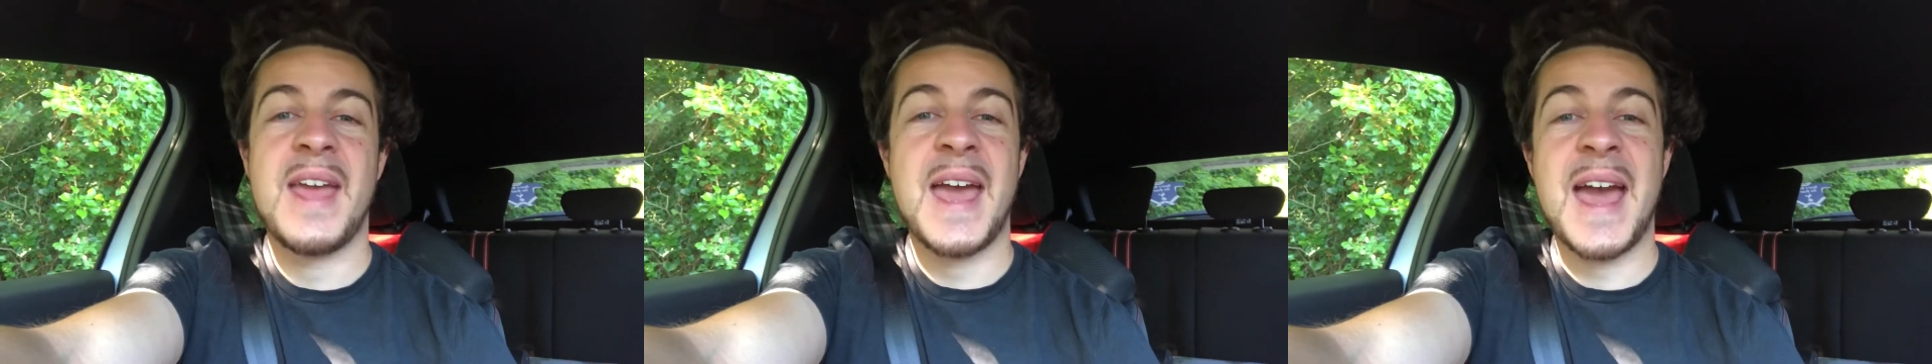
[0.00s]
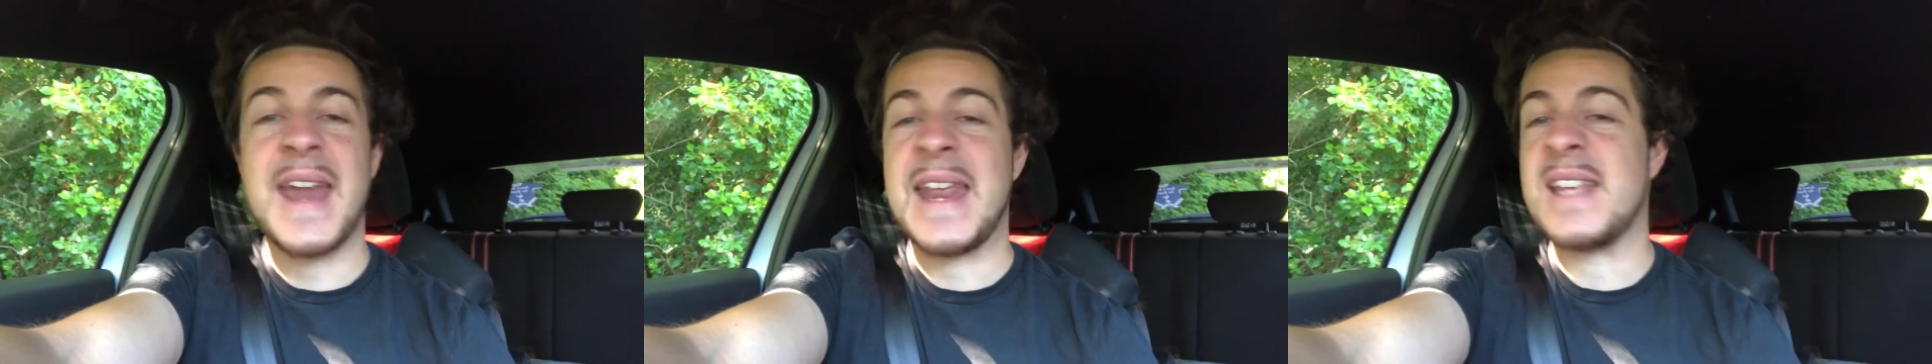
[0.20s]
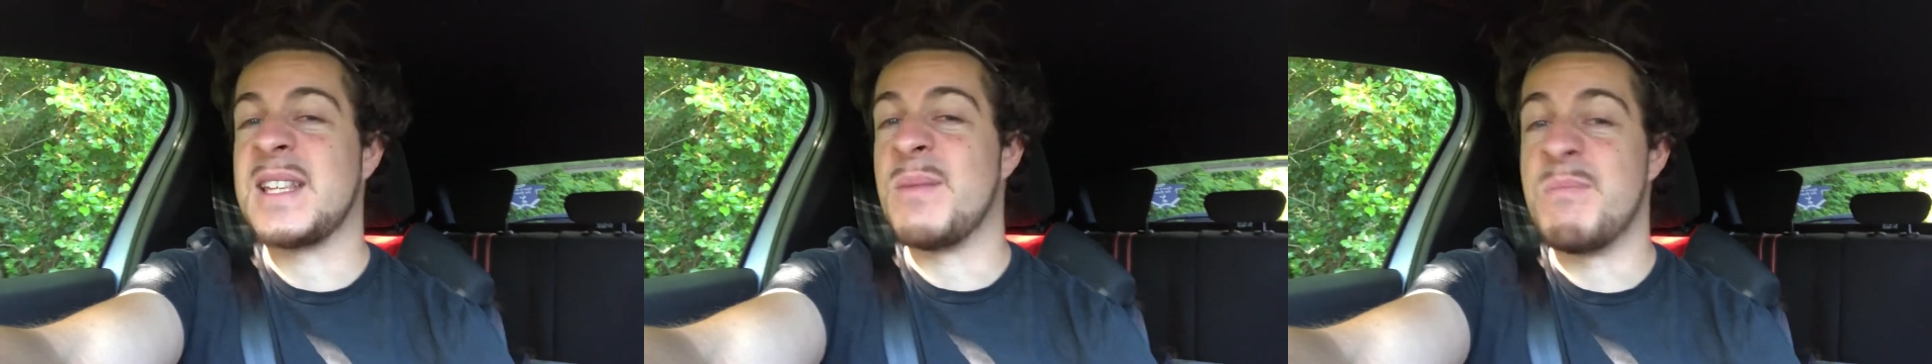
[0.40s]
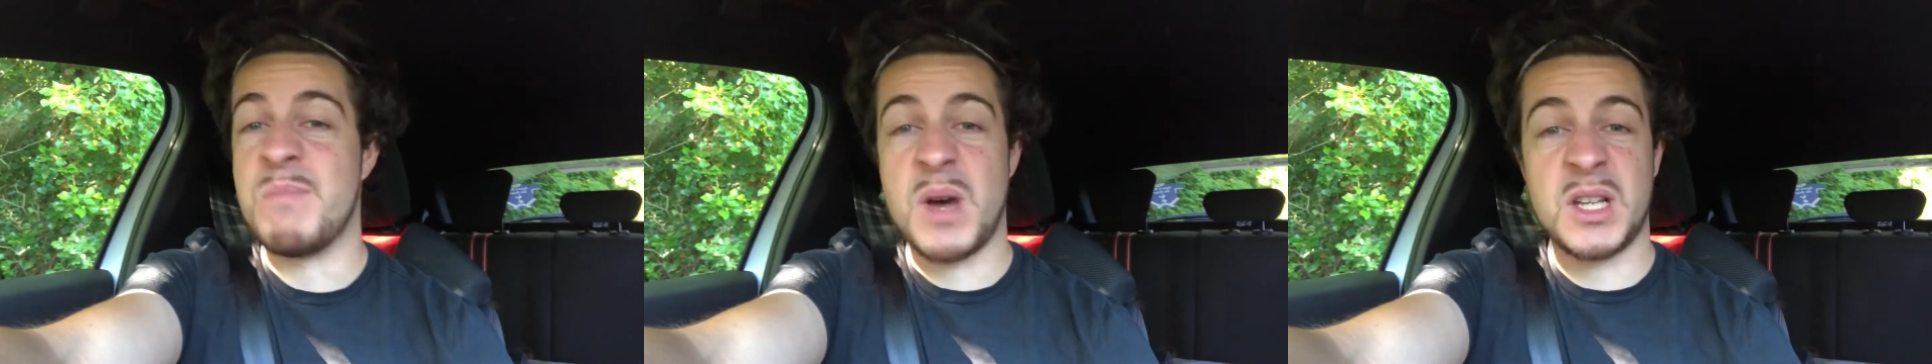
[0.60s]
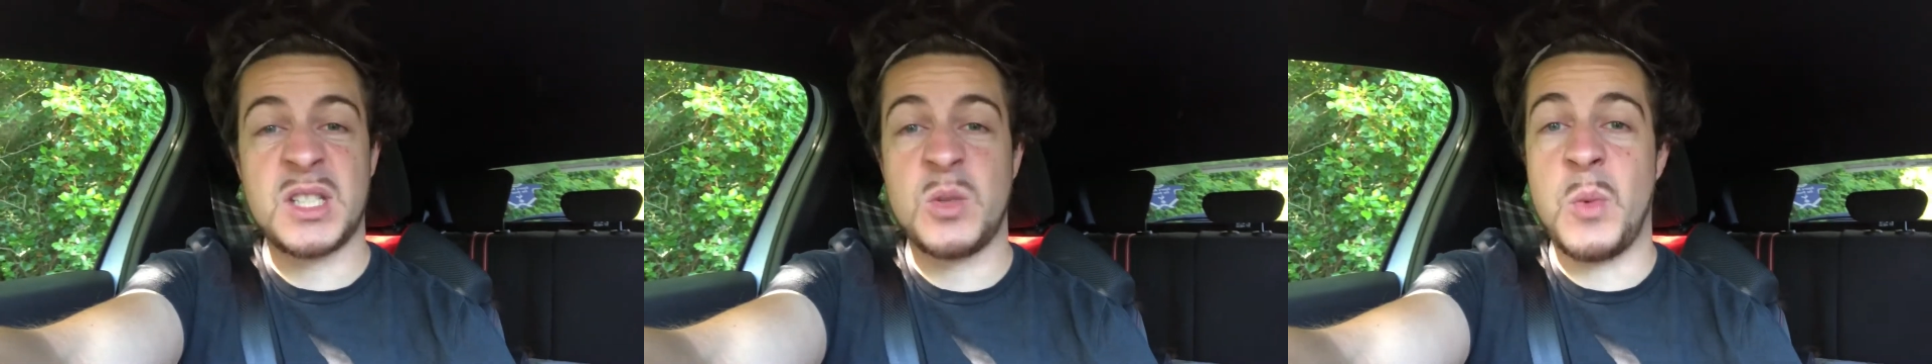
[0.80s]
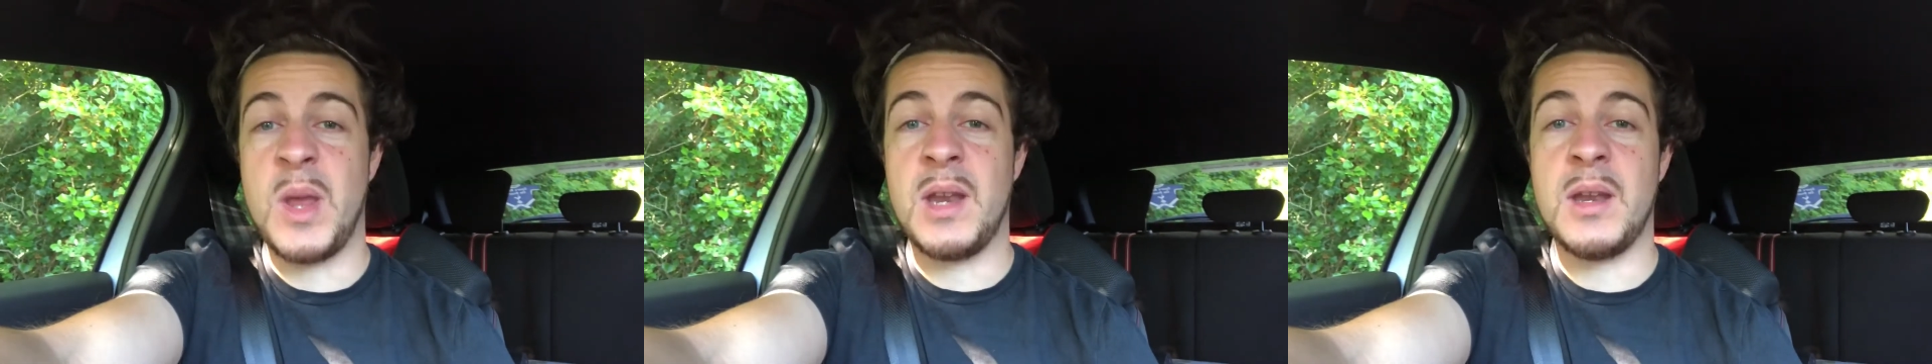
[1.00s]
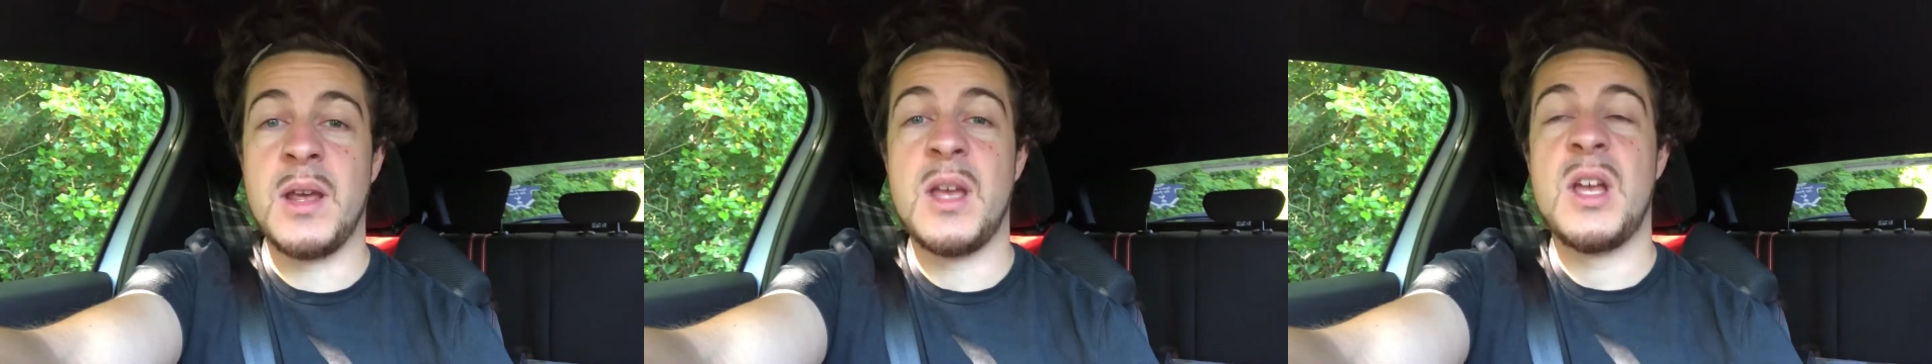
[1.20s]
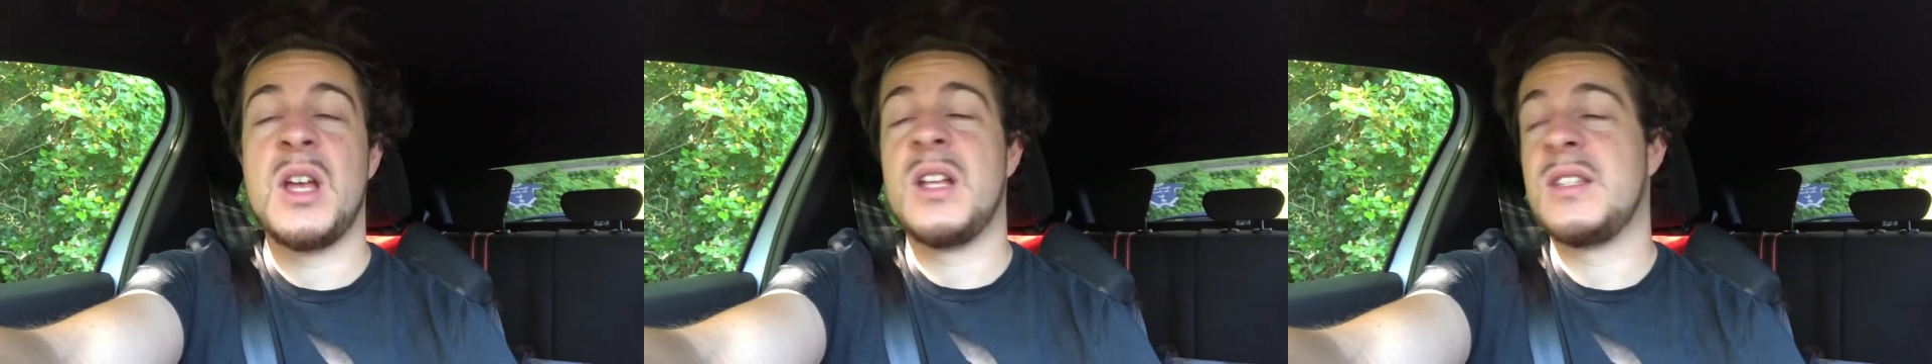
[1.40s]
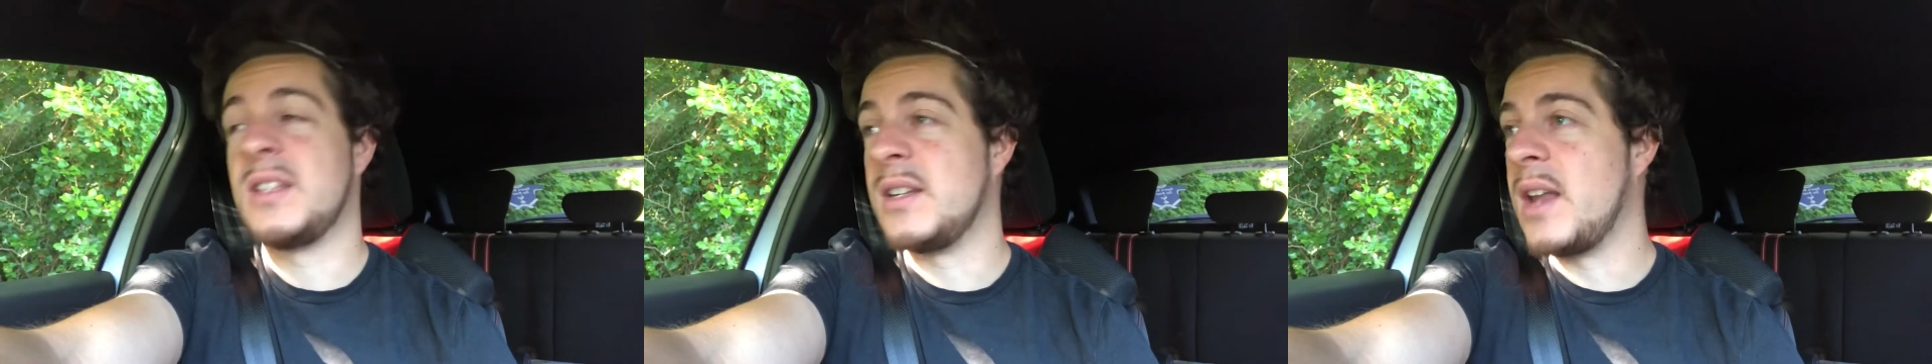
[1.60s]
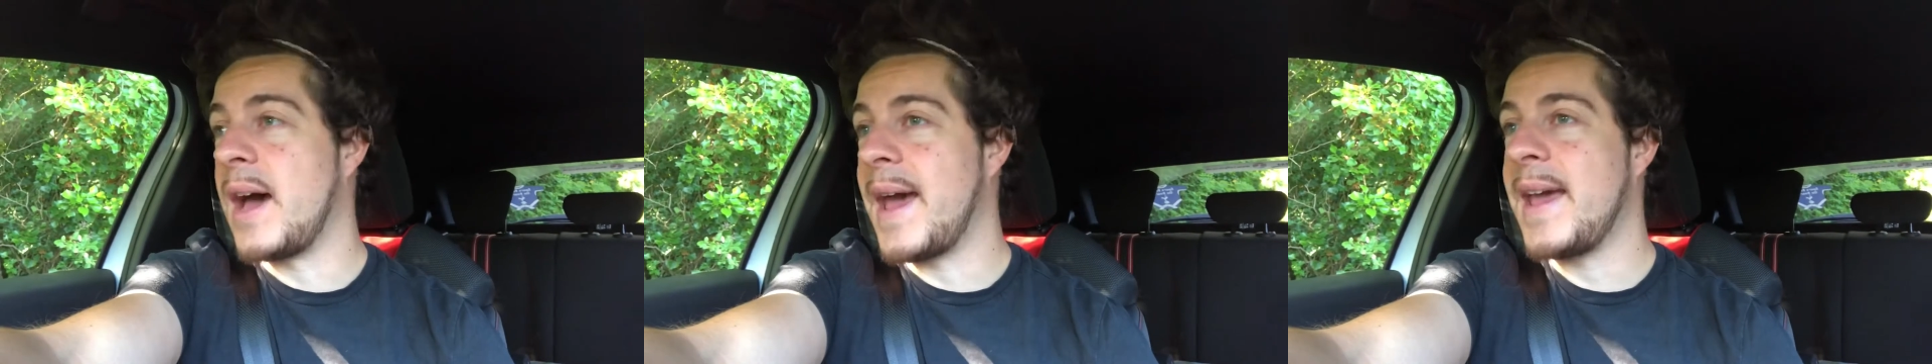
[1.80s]
and it's a must win
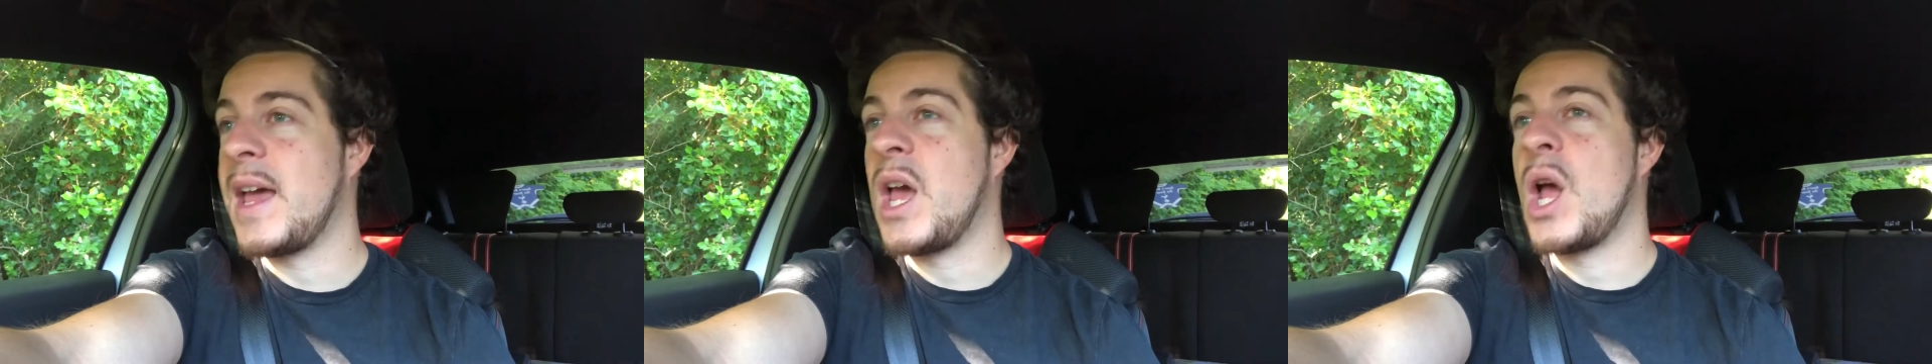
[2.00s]
tonight.